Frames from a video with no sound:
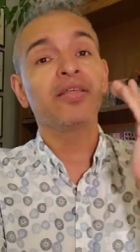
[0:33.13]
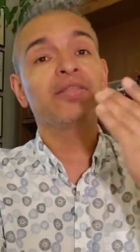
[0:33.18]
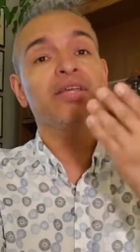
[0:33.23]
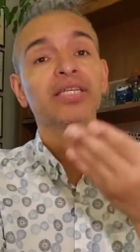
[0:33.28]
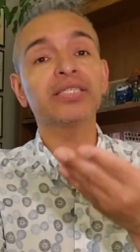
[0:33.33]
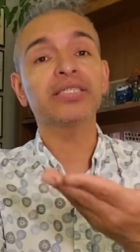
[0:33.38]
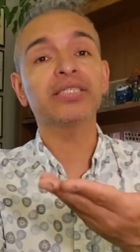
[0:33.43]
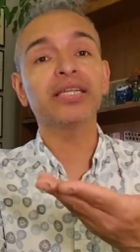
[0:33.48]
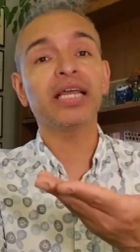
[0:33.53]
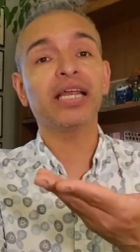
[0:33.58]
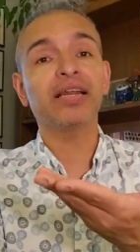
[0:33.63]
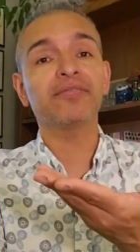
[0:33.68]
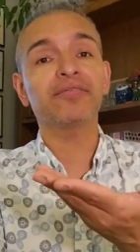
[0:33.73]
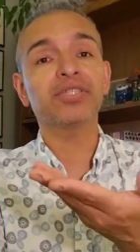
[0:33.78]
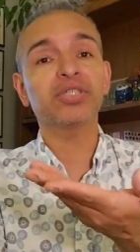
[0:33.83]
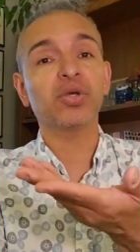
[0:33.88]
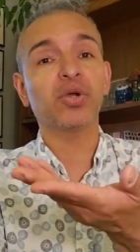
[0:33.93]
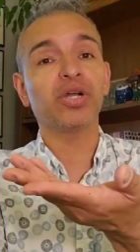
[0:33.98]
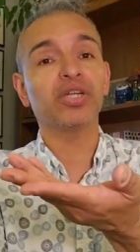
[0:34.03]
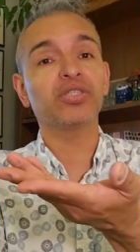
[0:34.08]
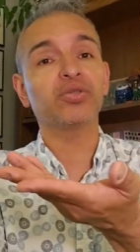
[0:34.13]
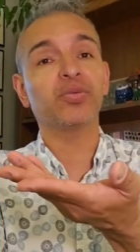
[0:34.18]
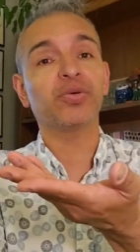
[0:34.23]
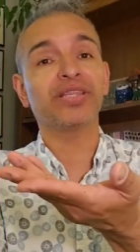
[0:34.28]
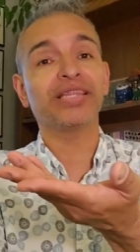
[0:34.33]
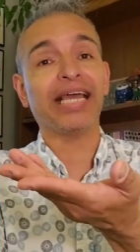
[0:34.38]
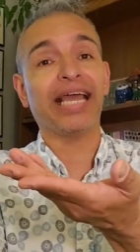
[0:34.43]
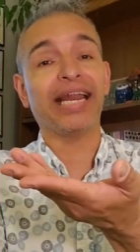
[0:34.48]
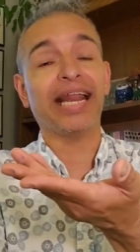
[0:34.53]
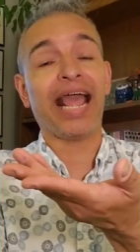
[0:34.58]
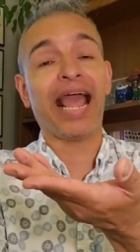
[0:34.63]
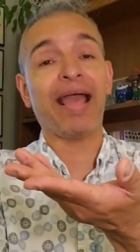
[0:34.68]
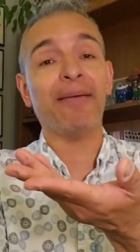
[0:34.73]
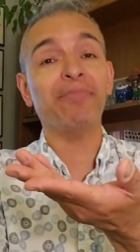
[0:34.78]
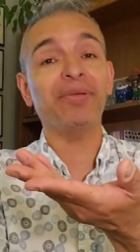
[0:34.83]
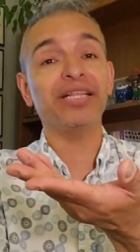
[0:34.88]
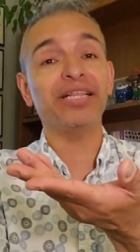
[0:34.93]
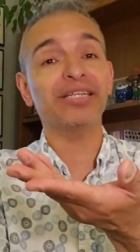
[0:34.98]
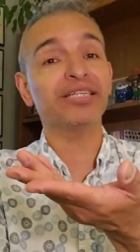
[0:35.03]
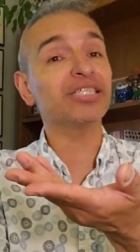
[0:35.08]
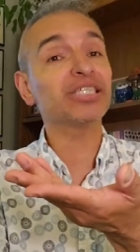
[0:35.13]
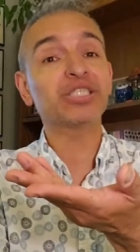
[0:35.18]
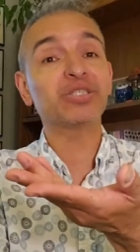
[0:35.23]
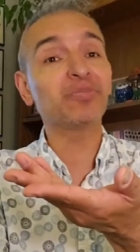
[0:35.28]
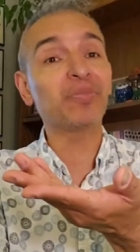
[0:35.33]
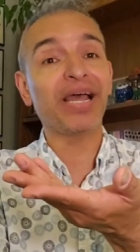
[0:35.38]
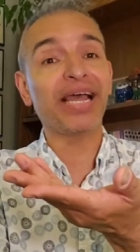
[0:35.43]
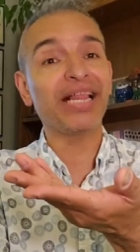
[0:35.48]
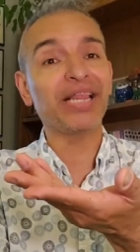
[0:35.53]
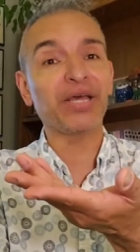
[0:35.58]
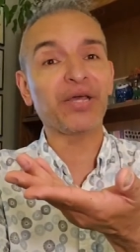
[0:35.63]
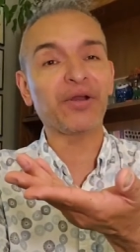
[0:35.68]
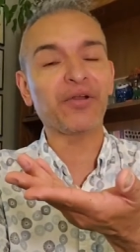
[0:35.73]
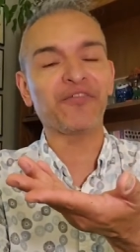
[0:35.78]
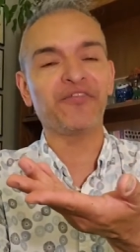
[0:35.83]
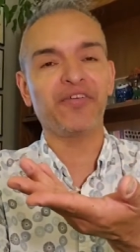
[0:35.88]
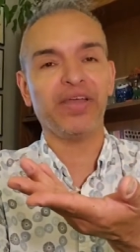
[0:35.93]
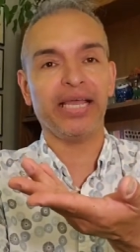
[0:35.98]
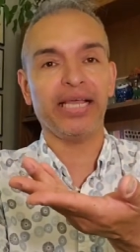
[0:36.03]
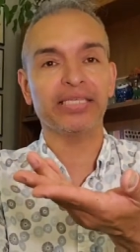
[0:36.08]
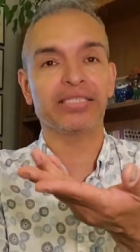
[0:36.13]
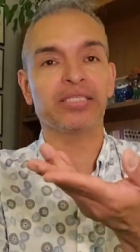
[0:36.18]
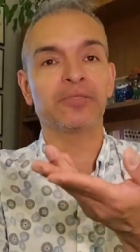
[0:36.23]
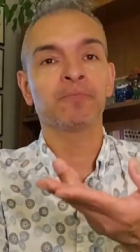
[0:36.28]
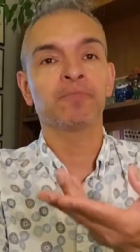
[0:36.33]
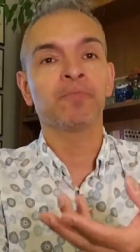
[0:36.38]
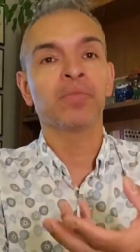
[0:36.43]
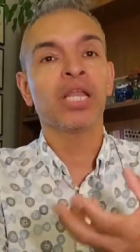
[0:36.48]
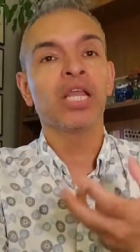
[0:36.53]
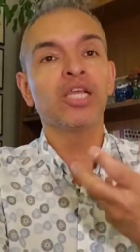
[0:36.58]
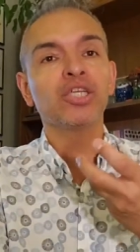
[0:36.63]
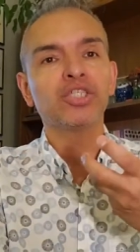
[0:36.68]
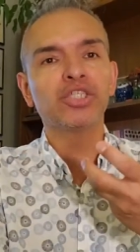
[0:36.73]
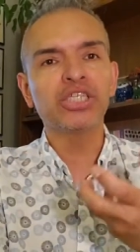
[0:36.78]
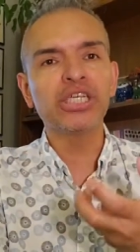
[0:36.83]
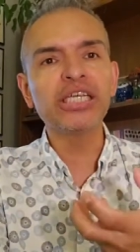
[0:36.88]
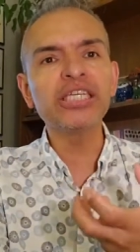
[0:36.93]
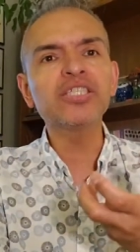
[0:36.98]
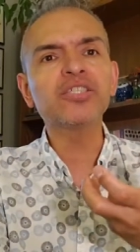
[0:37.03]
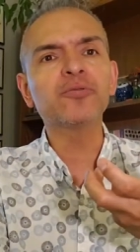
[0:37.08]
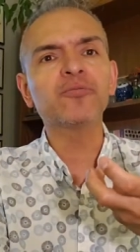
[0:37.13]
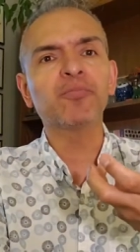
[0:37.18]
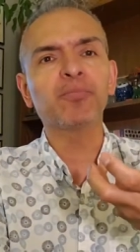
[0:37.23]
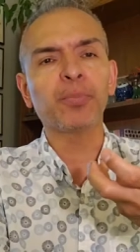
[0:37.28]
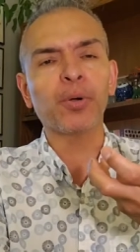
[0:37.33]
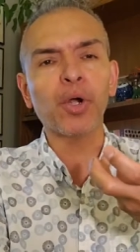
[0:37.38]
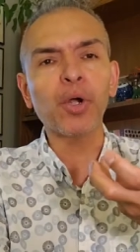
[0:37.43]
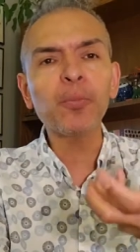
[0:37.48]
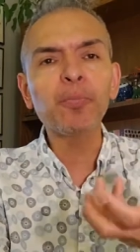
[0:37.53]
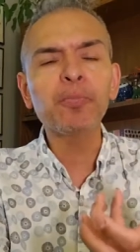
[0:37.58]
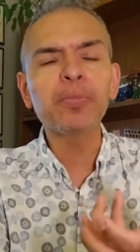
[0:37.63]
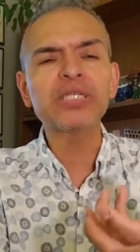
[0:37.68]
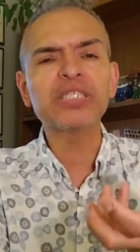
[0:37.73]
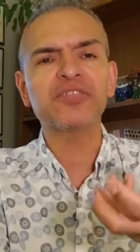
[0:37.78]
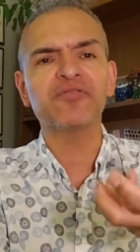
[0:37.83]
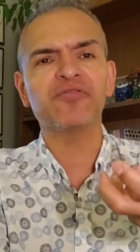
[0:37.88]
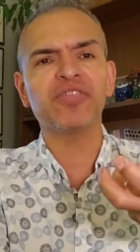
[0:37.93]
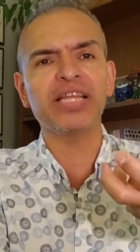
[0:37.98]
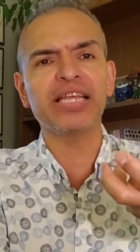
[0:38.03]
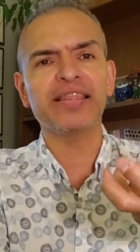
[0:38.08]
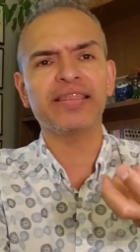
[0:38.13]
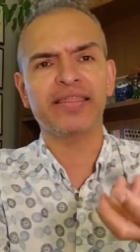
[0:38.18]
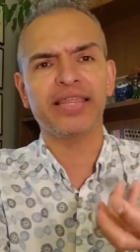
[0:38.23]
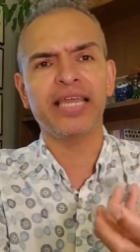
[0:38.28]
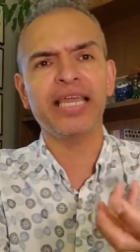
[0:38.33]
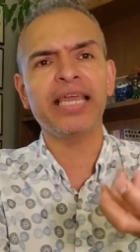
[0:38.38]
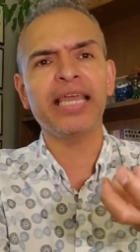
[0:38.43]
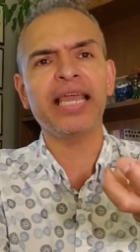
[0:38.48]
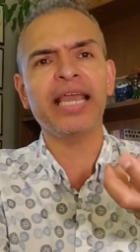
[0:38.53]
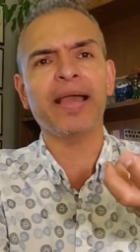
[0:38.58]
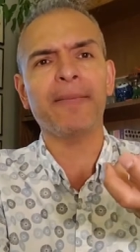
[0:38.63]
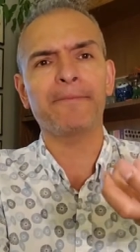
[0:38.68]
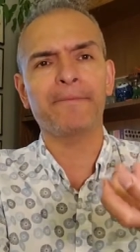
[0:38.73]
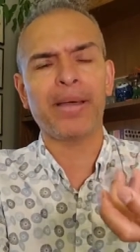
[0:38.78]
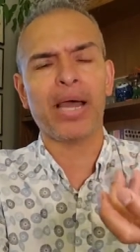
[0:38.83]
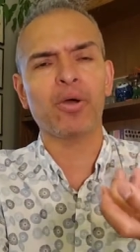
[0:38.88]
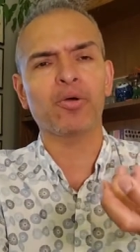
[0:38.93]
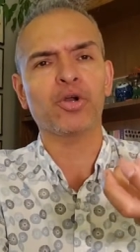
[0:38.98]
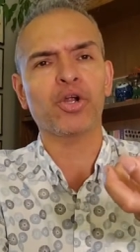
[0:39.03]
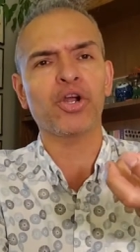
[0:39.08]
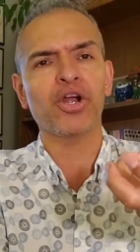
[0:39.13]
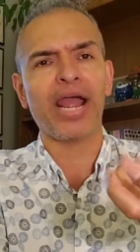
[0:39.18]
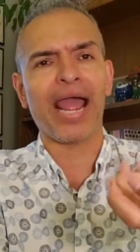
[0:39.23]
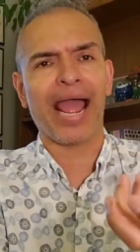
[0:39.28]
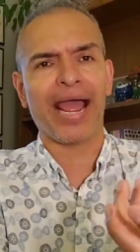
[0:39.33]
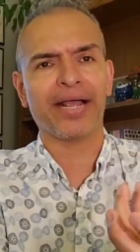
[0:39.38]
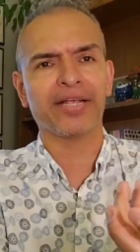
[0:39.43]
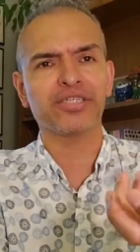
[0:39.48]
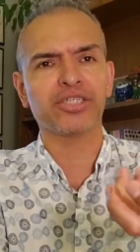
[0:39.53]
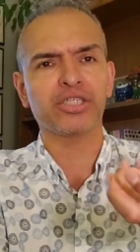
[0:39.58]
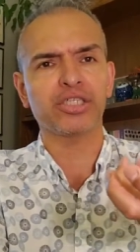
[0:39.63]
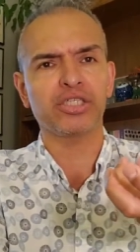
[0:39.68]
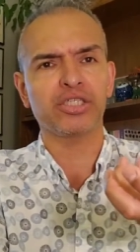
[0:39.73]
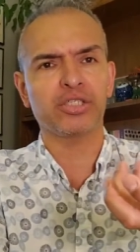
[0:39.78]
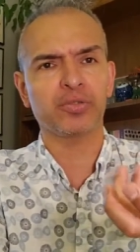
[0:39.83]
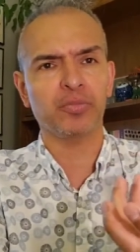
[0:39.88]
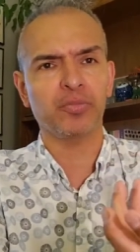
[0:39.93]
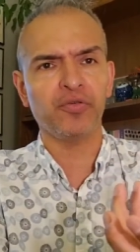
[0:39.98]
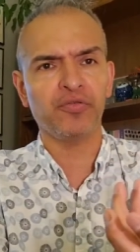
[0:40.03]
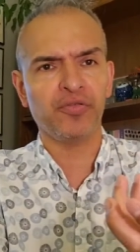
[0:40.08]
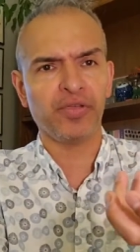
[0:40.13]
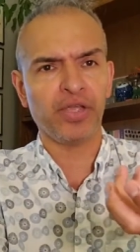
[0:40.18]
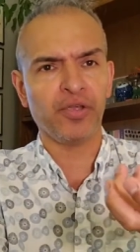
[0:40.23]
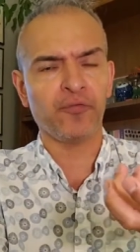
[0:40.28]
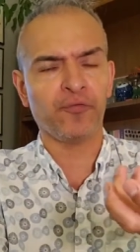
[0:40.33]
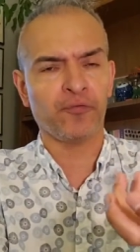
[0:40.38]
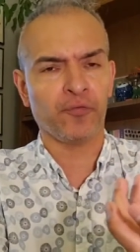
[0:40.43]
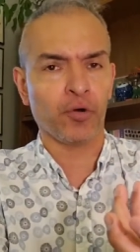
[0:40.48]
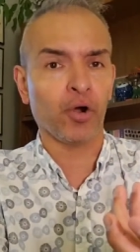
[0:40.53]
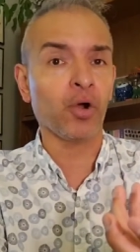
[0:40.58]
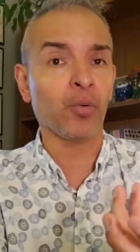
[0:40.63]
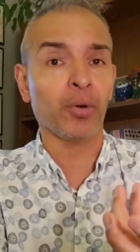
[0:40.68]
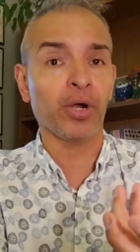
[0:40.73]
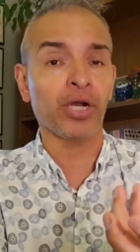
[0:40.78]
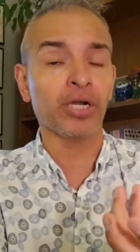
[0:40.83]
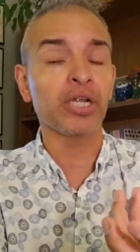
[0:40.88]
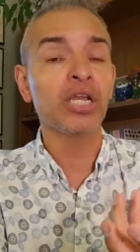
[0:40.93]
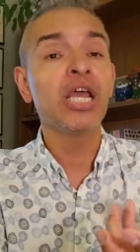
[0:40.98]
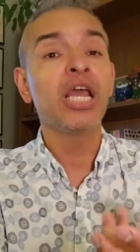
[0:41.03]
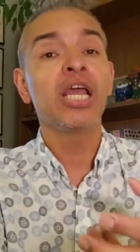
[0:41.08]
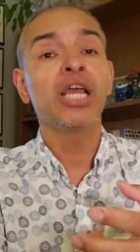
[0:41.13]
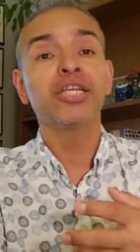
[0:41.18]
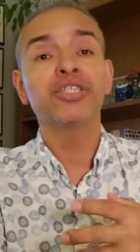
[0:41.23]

this Knight of Swords with that happy little smile on her face, she's purposefully thinking about her actions moving forward.